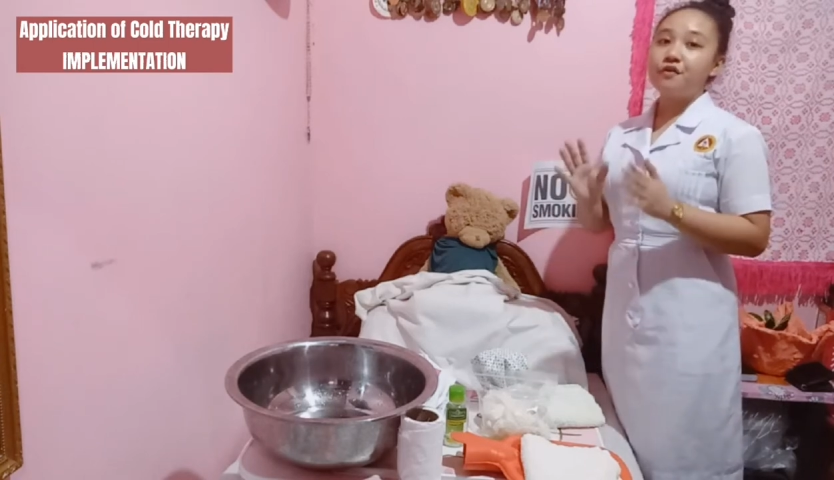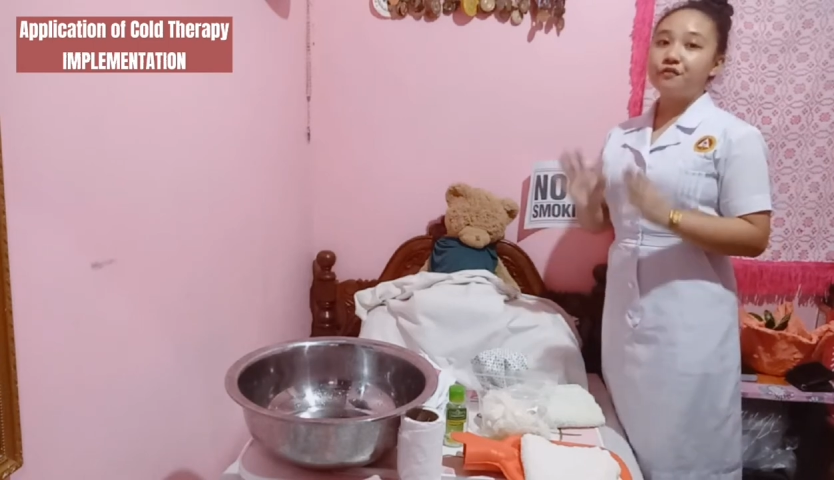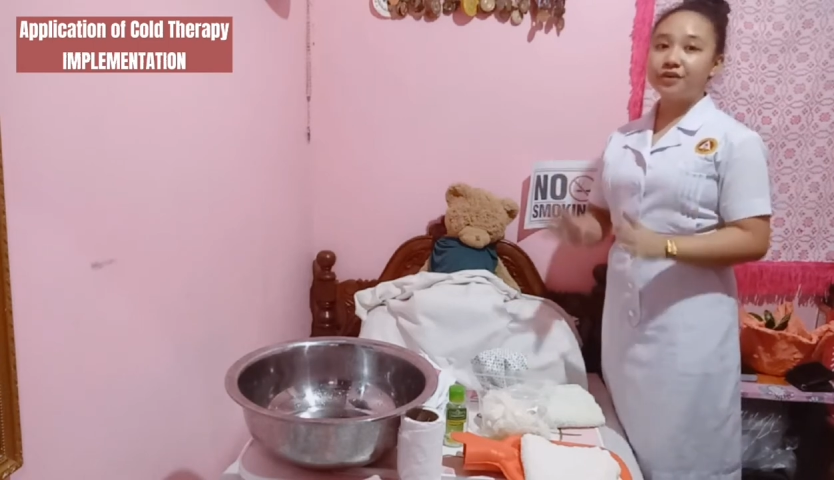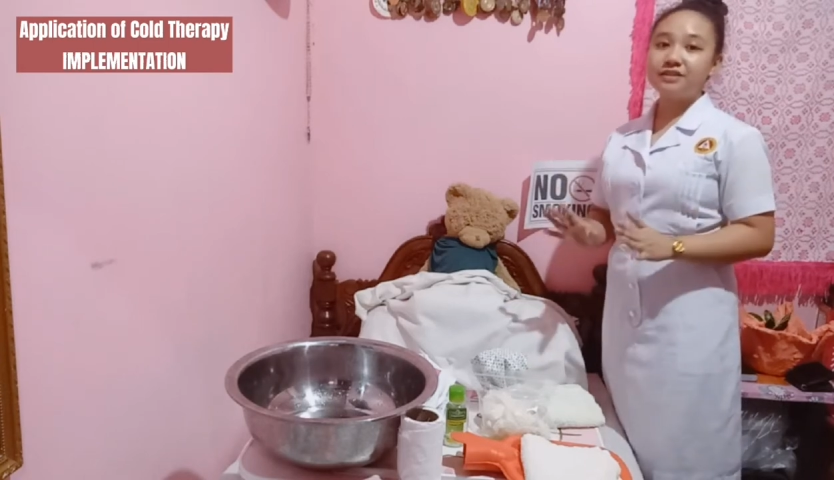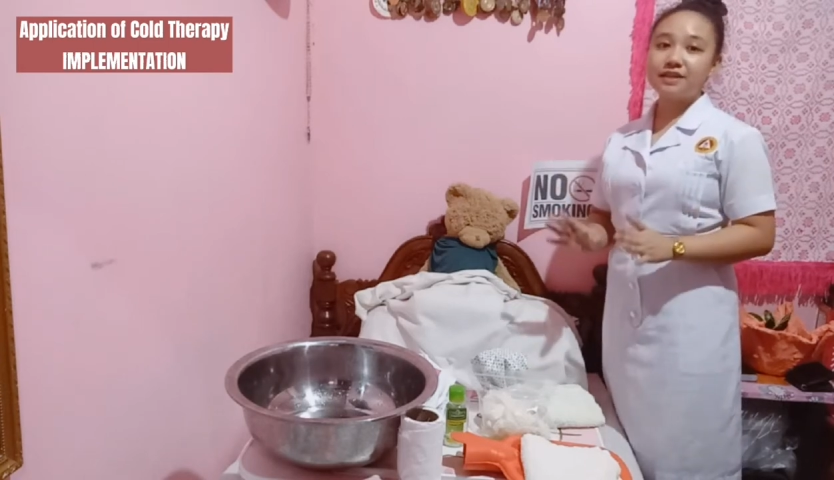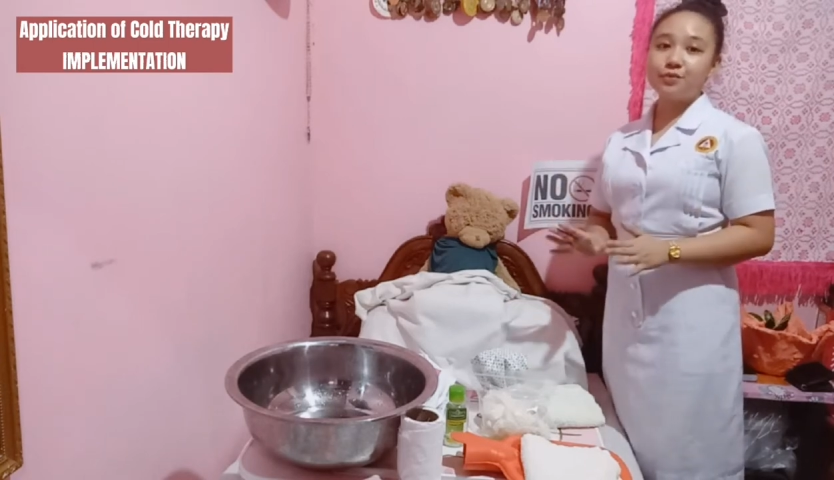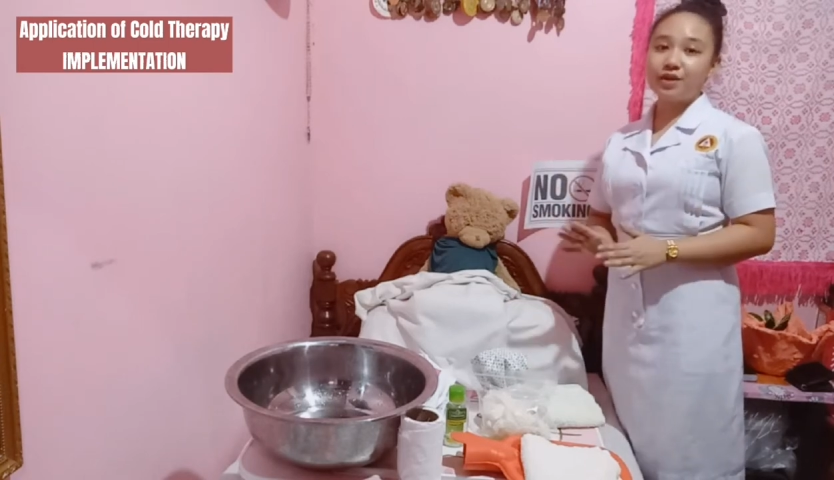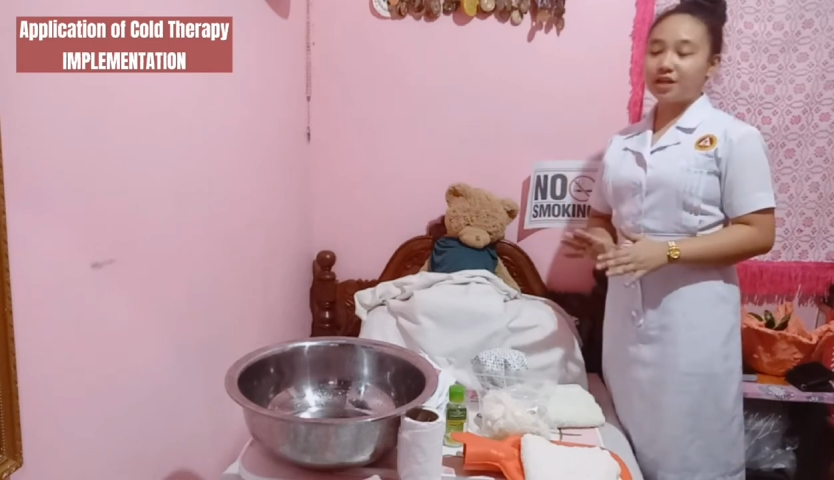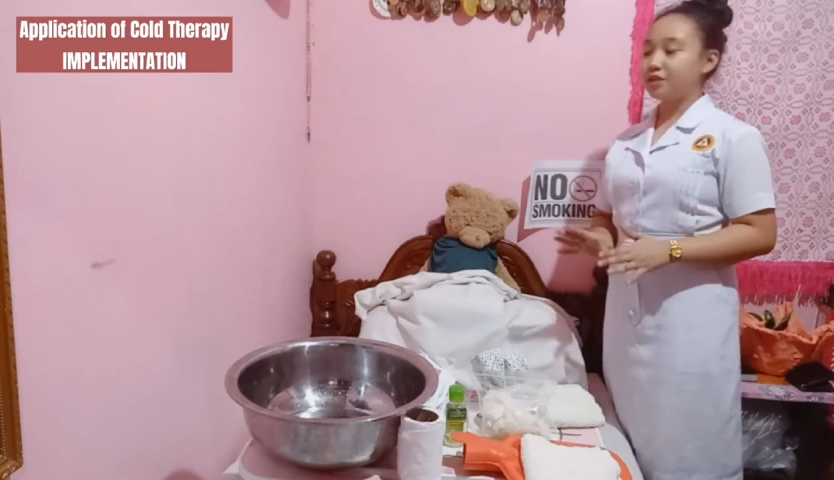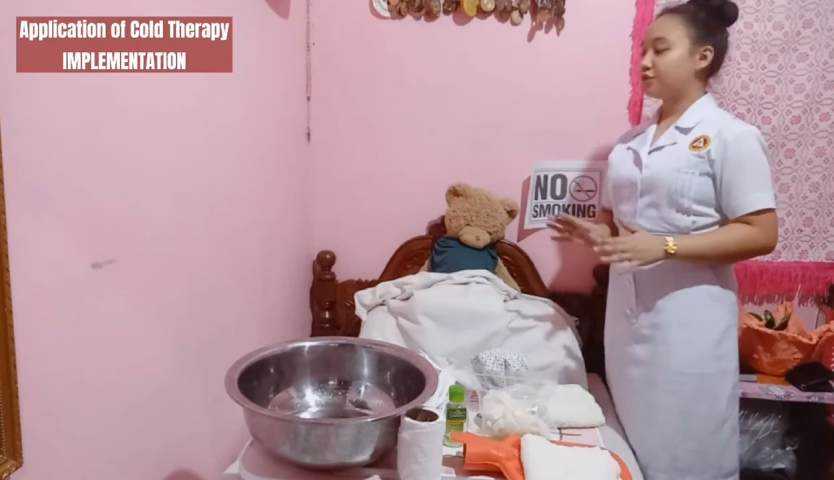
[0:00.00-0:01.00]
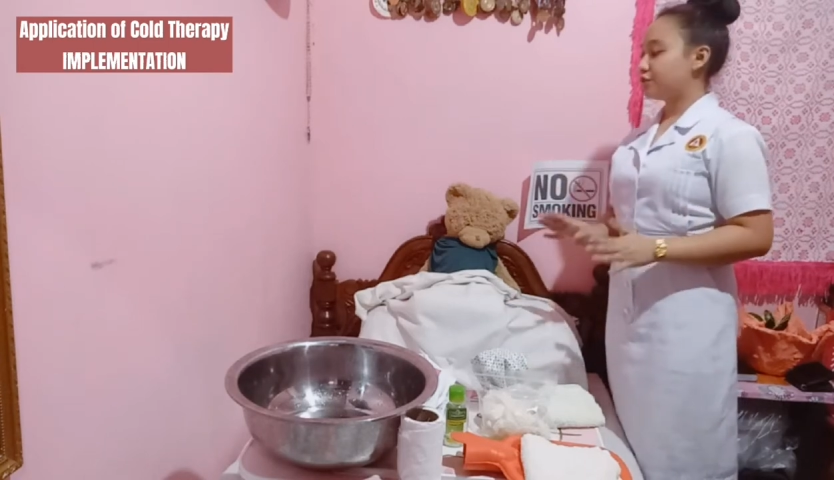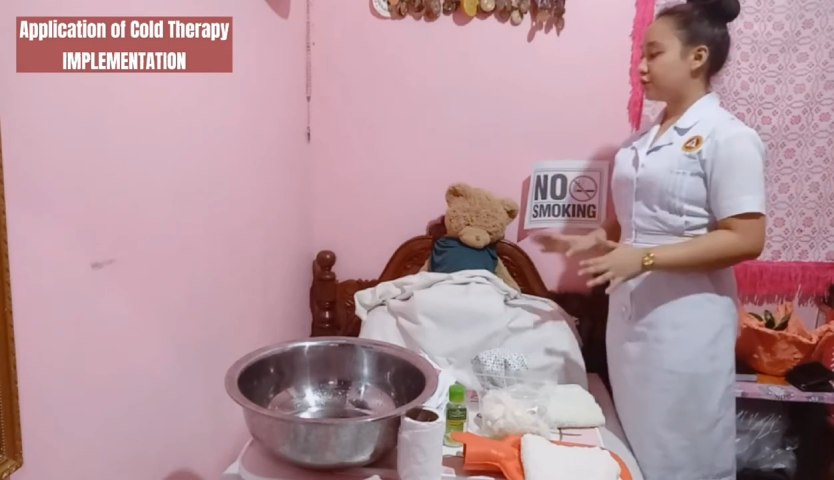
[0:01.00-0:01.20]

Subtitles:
first thing we need to